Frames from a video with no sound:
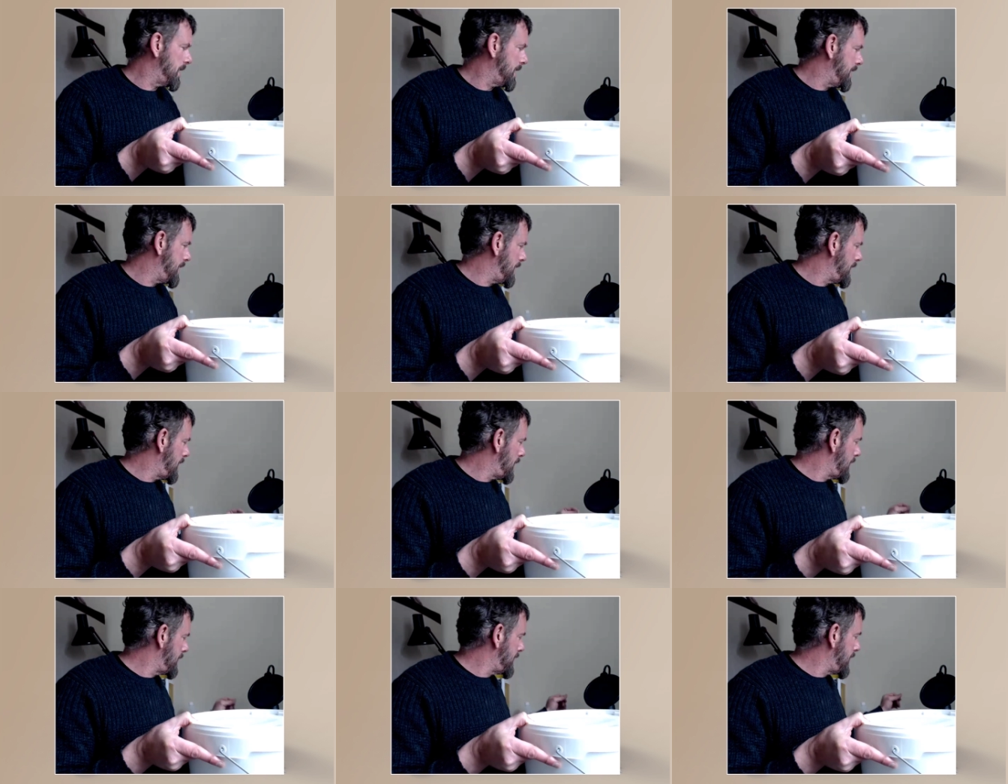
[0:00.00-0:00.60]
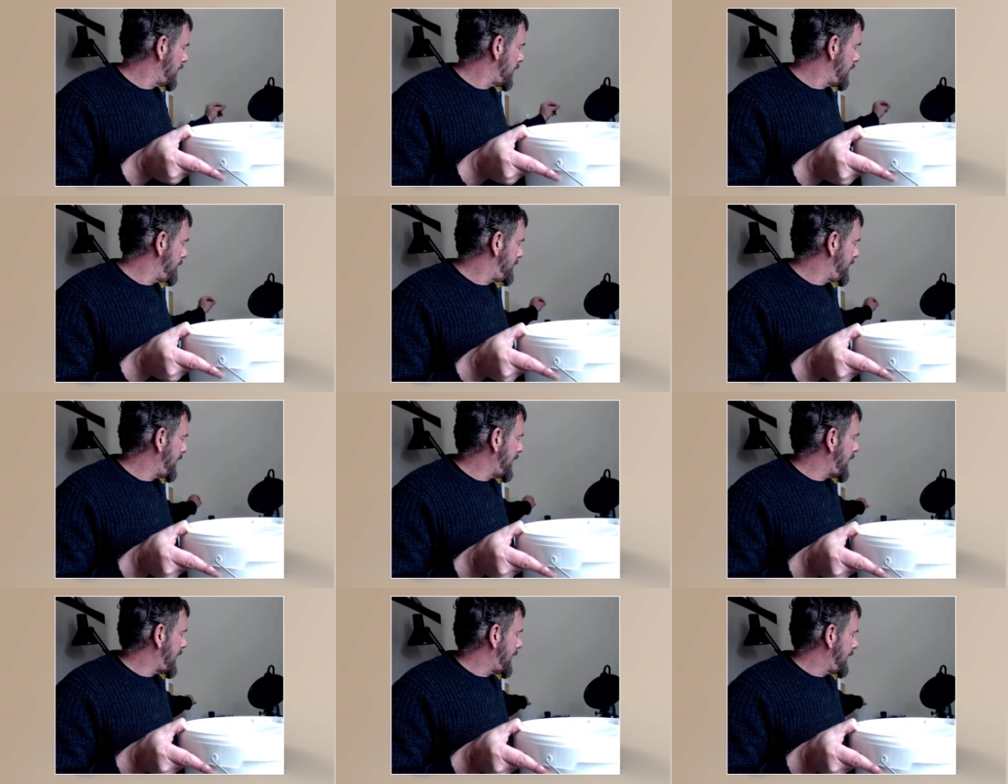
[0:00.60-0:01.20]
the, uh, the
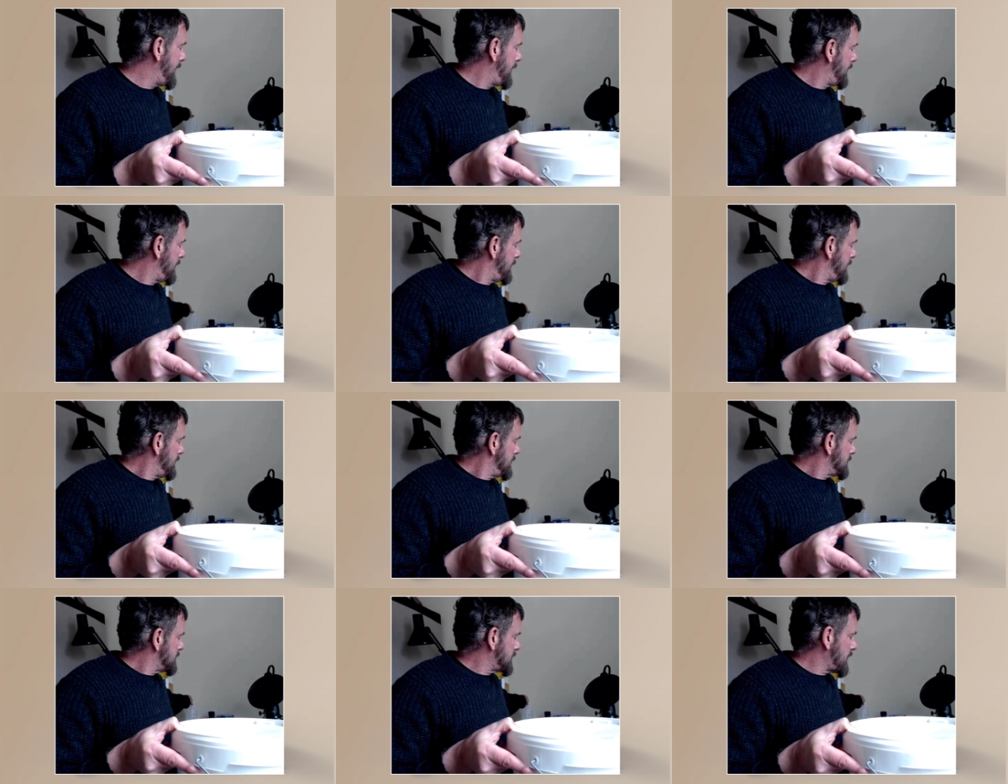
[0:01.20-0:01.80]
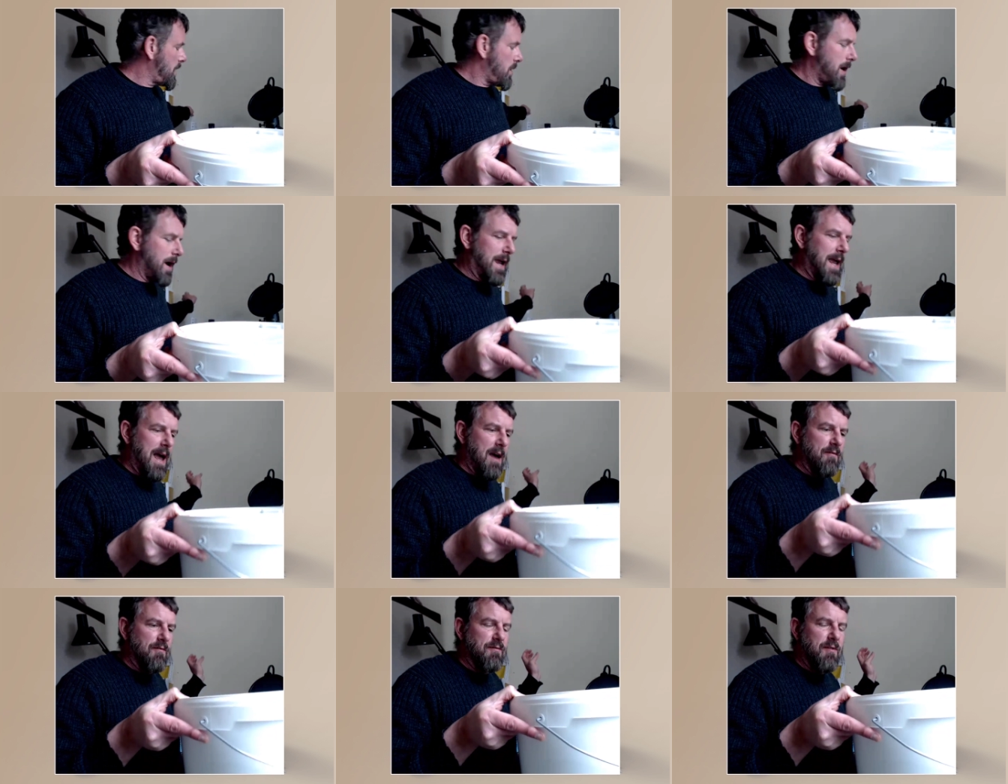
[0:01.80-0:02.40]
IPA so I
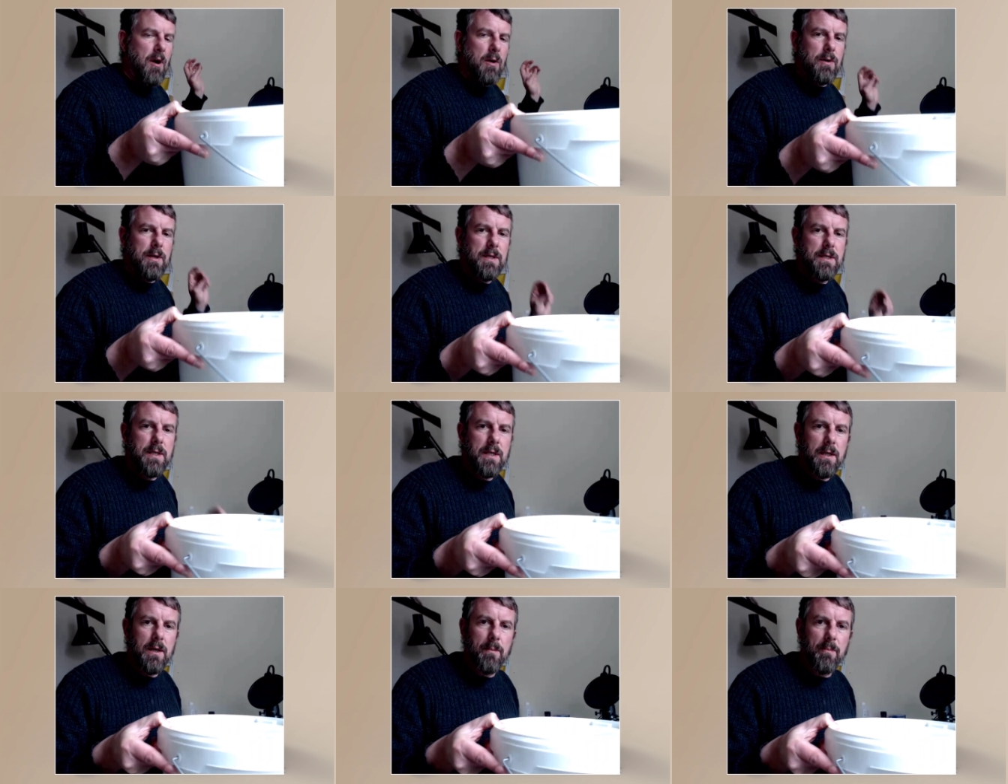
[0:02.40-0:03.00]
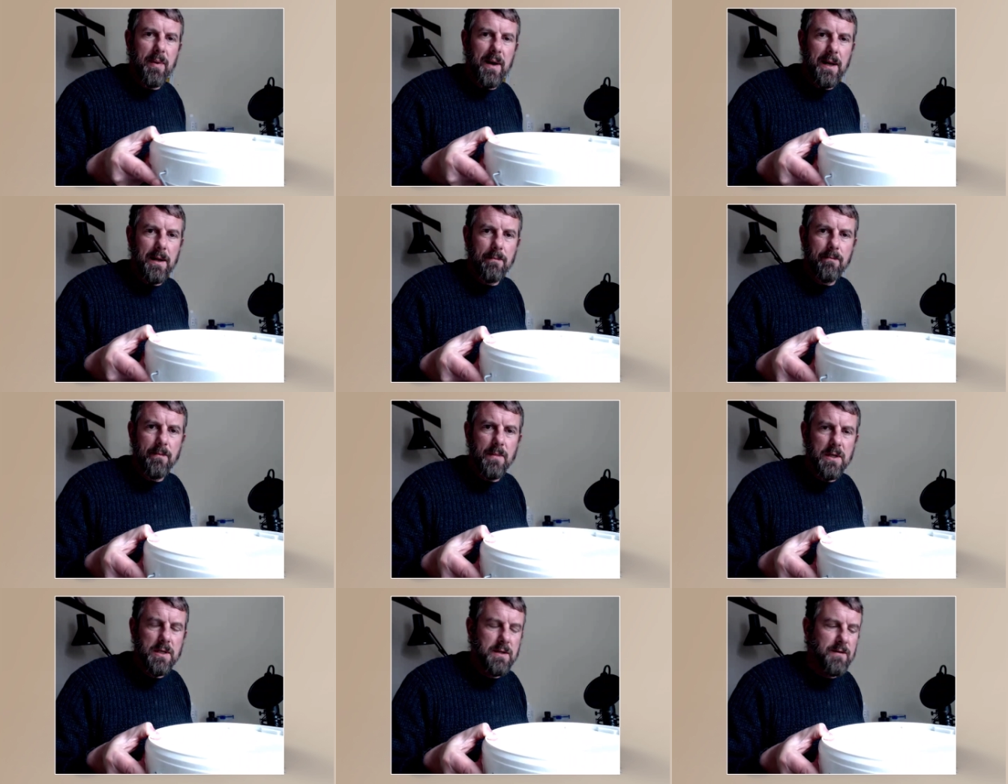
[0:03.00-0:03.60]
can throw this in the
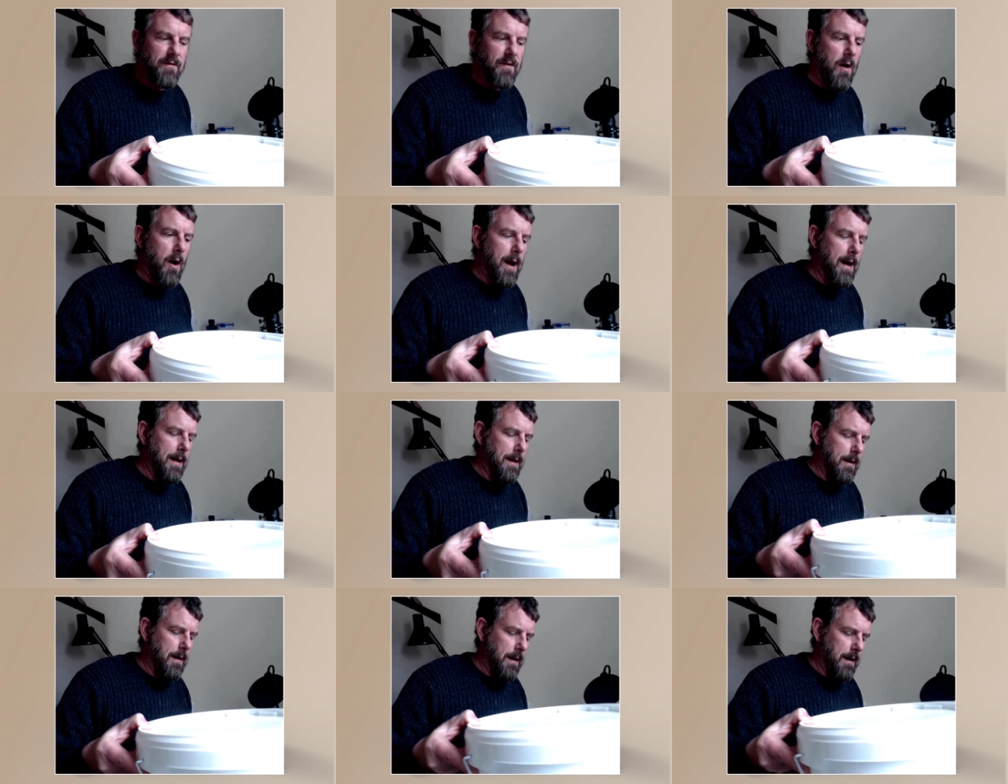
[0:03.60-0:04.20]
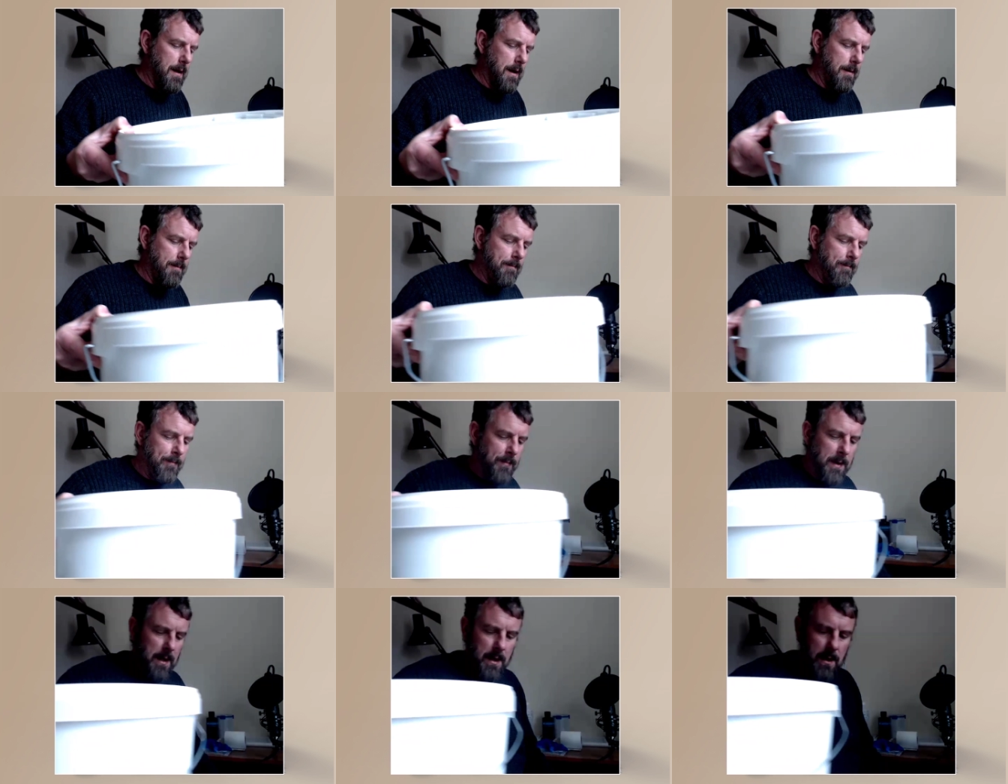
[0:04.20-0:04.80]
bin it's fine you know
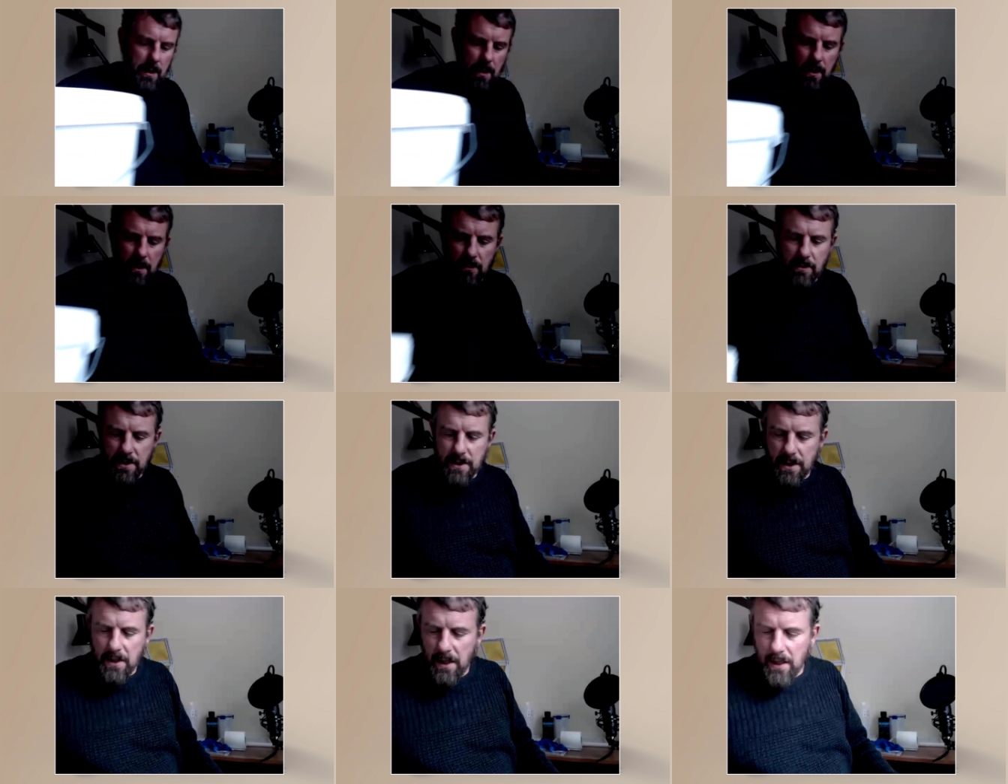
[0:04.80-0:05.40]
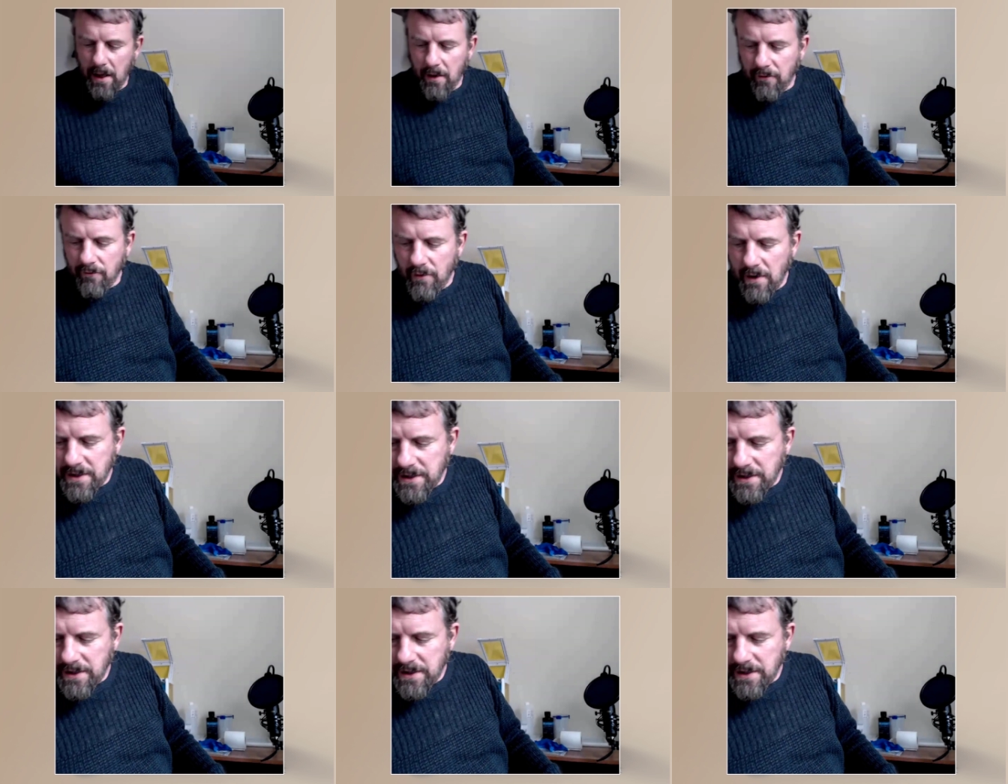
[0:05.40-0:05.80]
there isn't enough